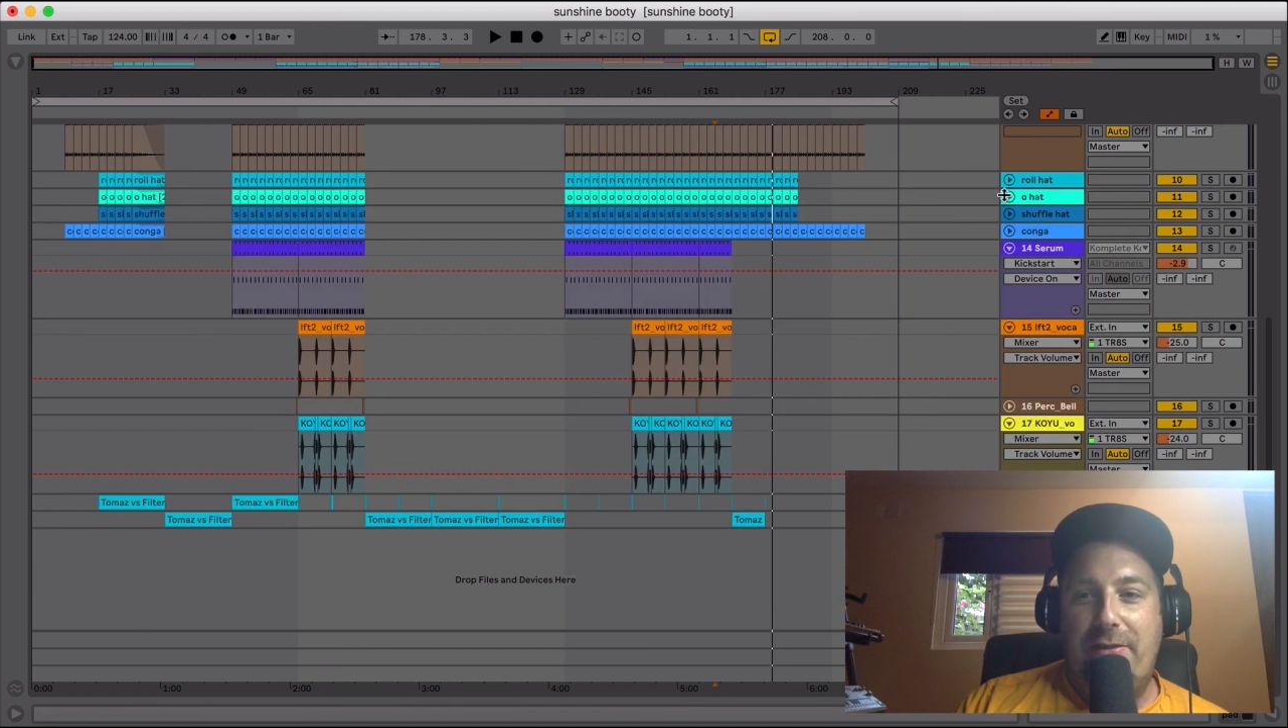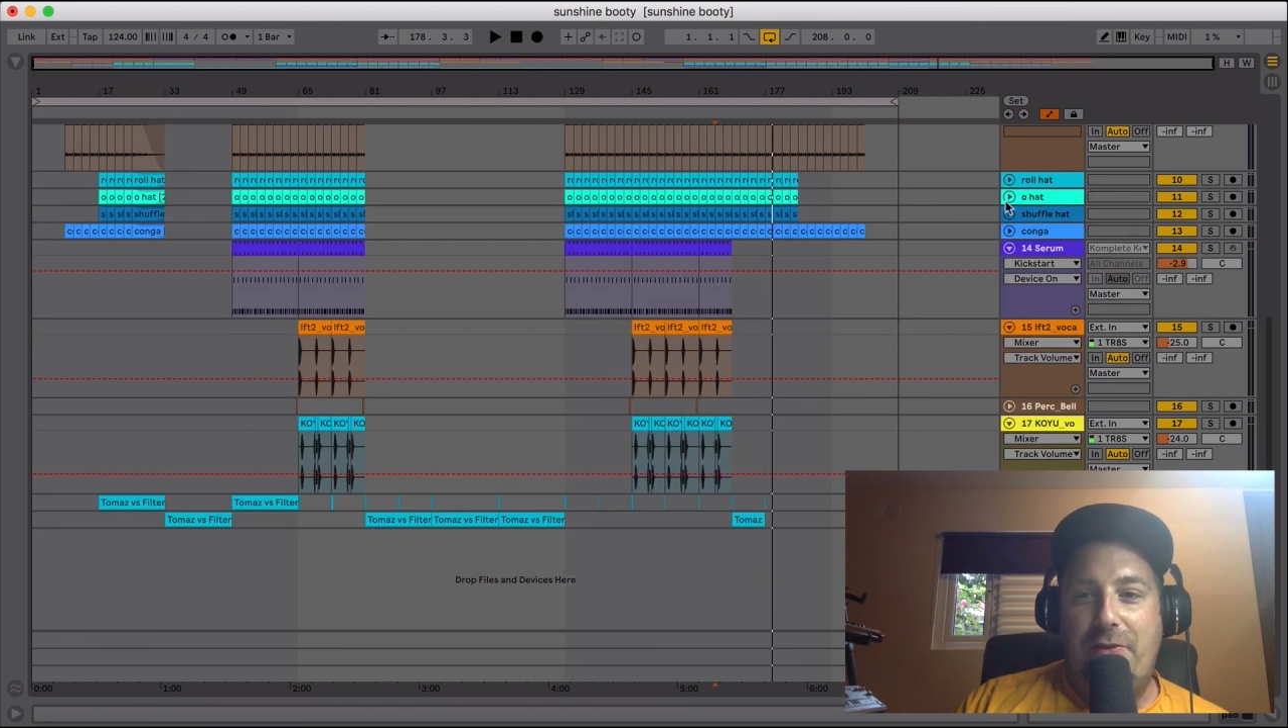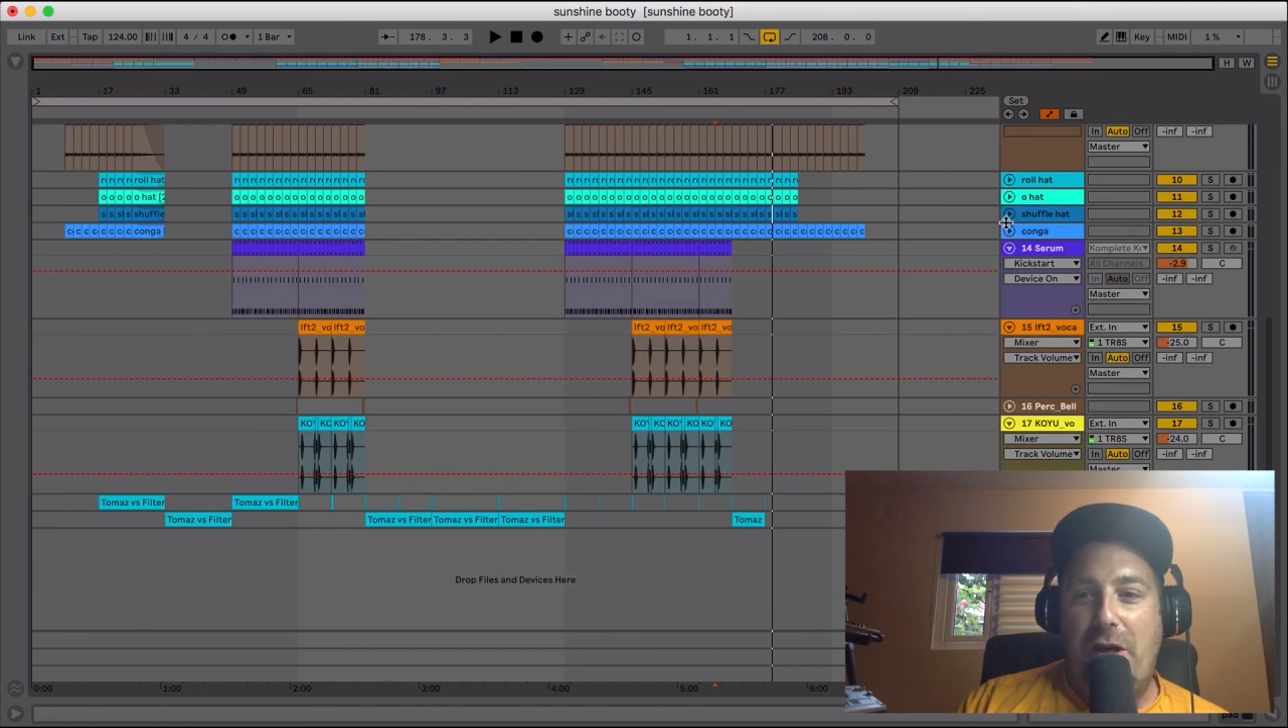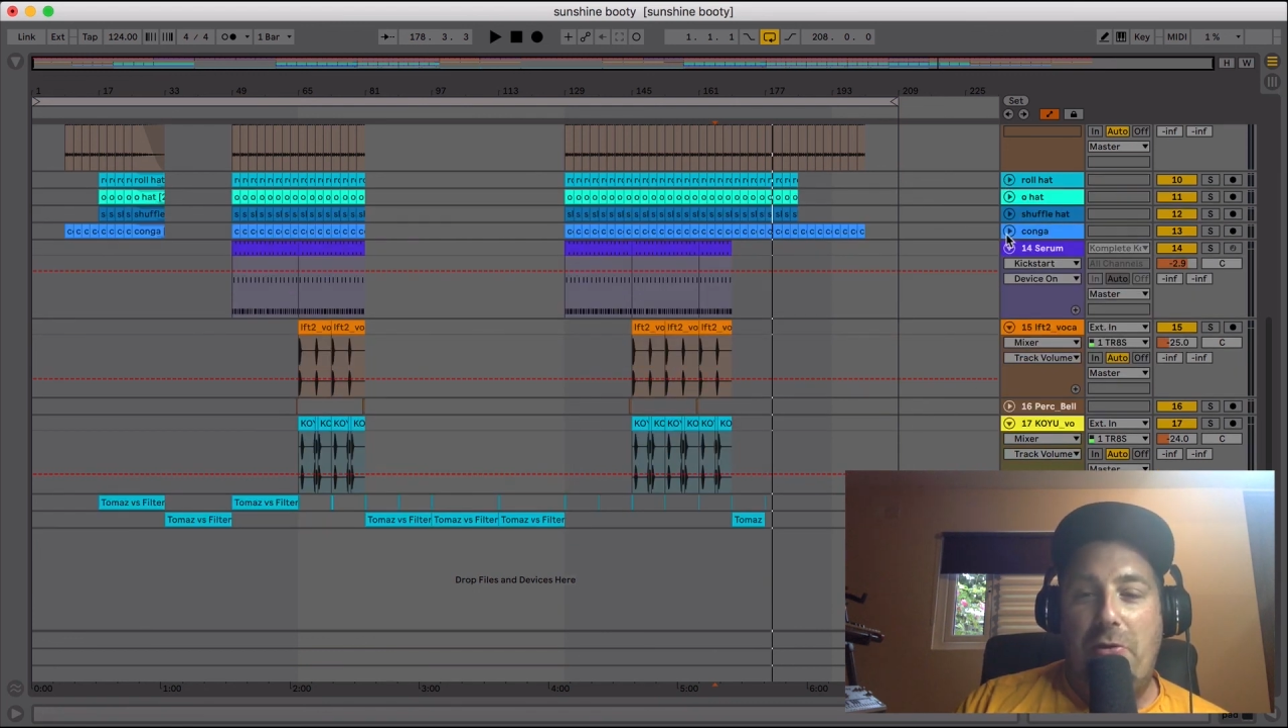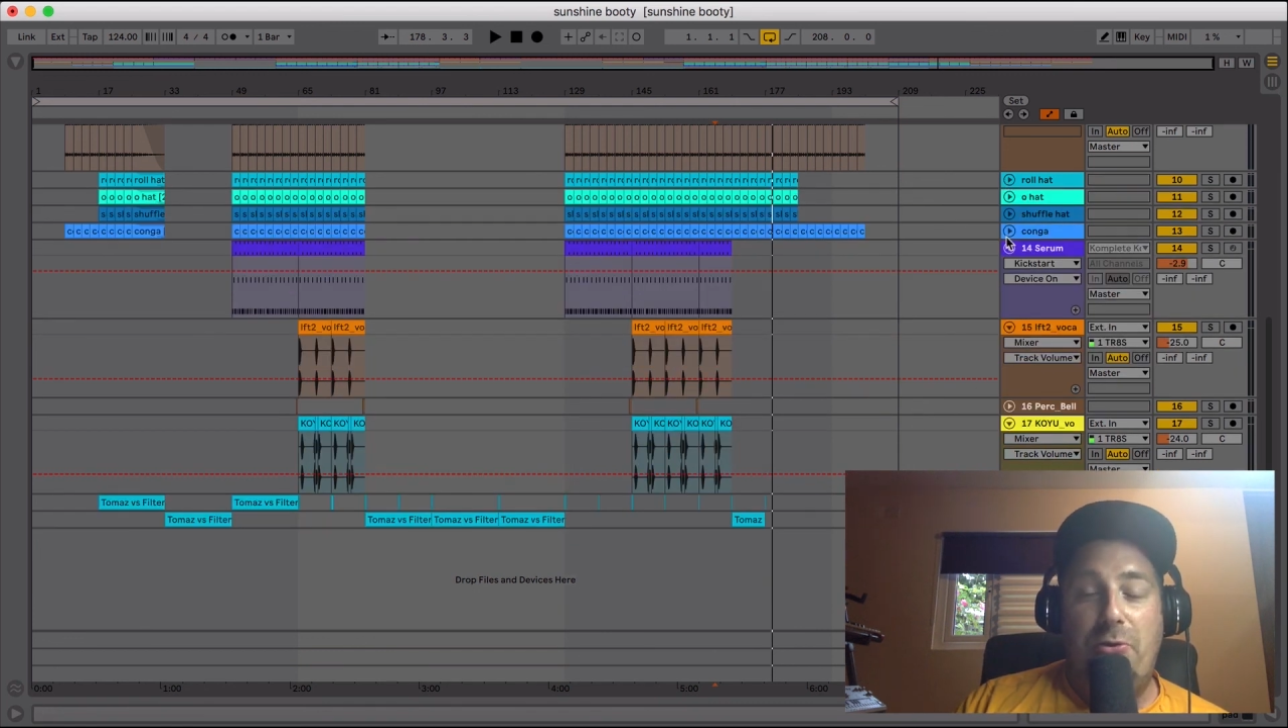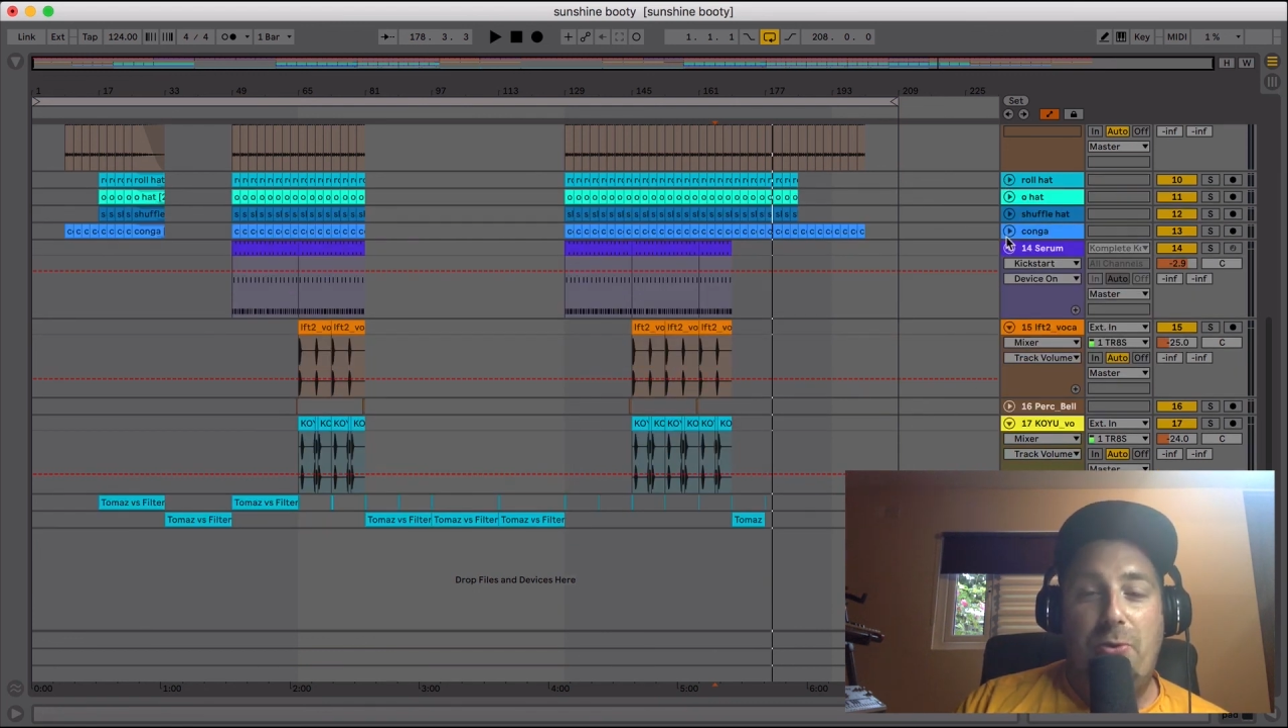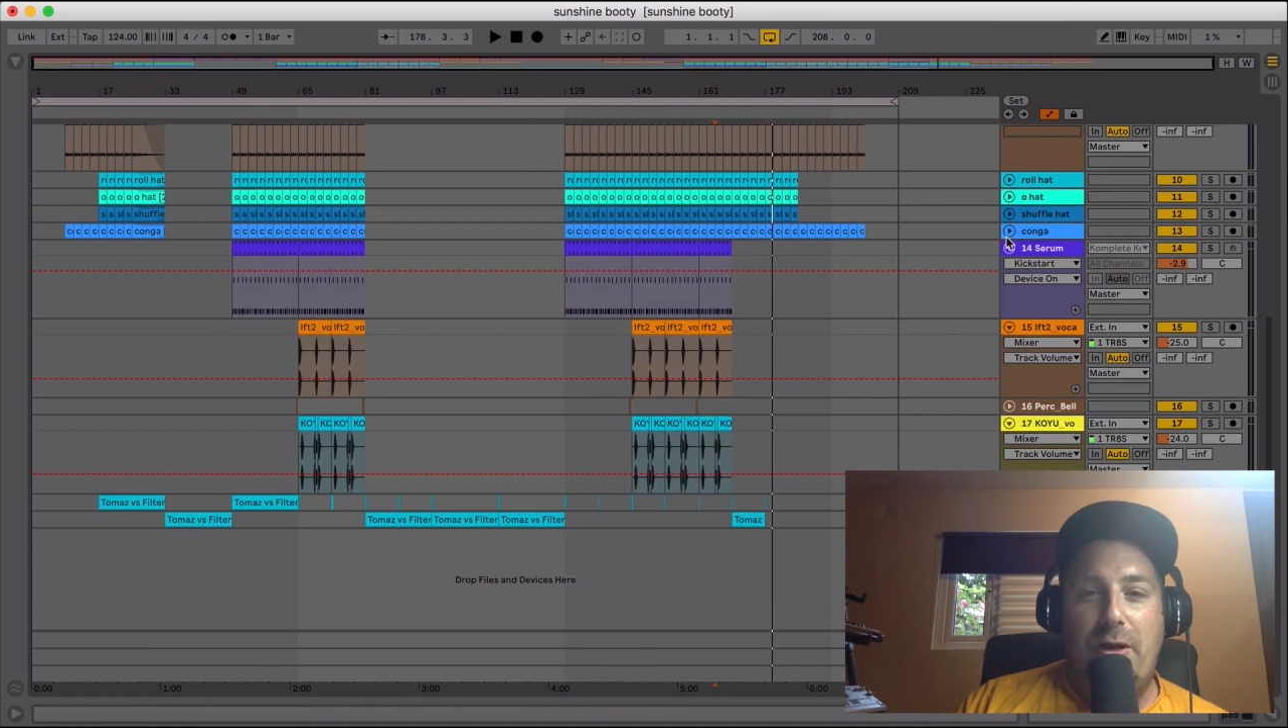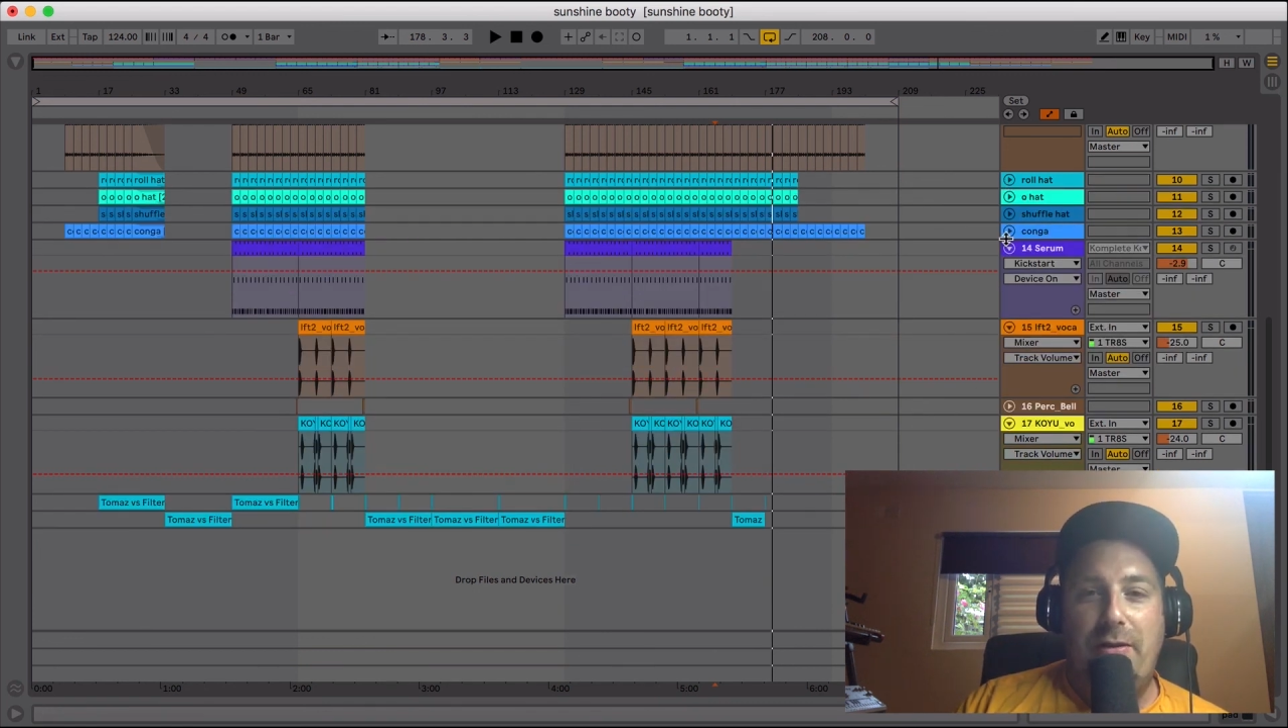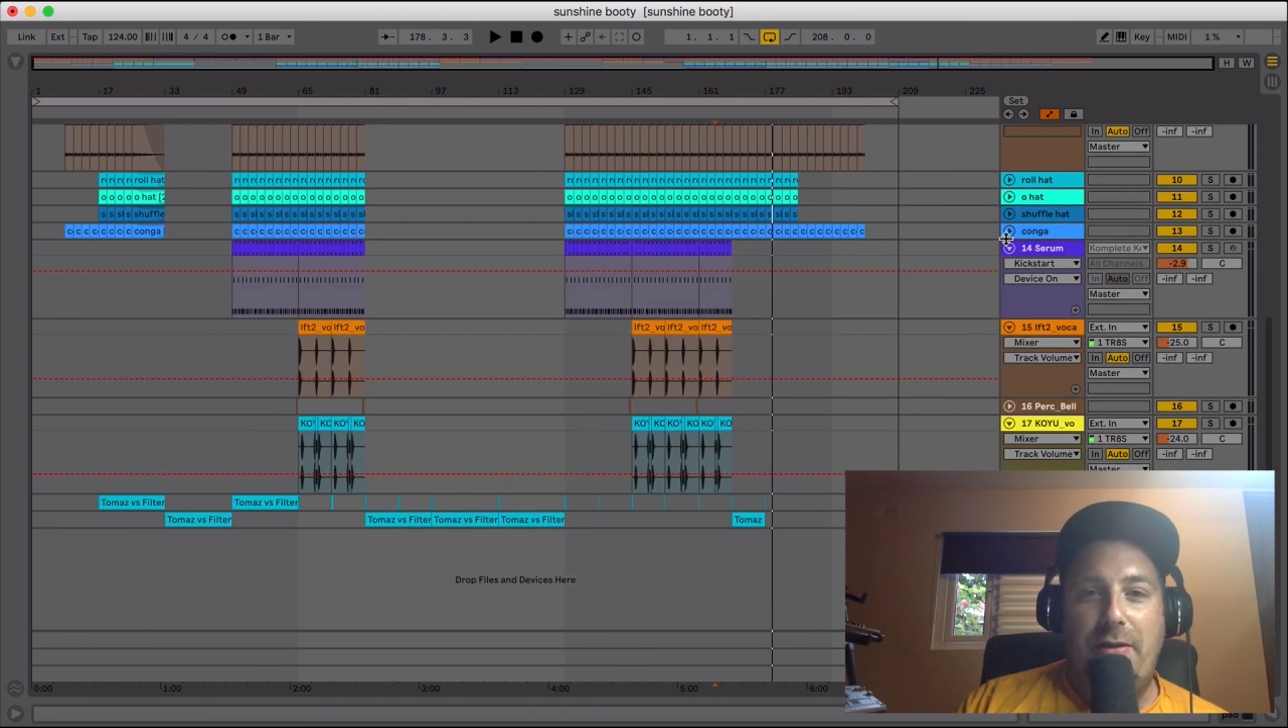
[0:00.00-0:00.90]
I've always wanted to